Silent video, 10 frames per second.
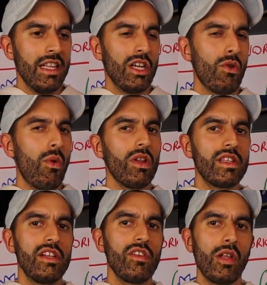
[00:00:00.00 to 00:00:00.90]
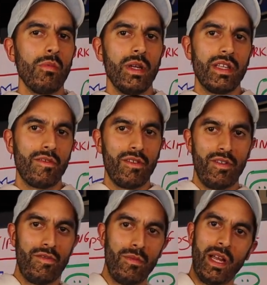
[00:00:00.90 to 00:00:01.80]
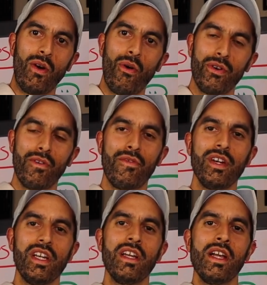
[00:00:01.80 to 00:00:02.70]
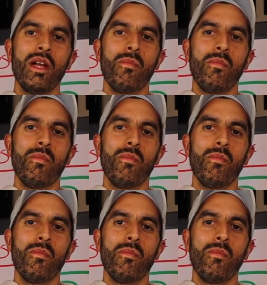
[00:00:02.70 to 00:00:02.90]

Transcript: the quality is a little bit different from like order 3,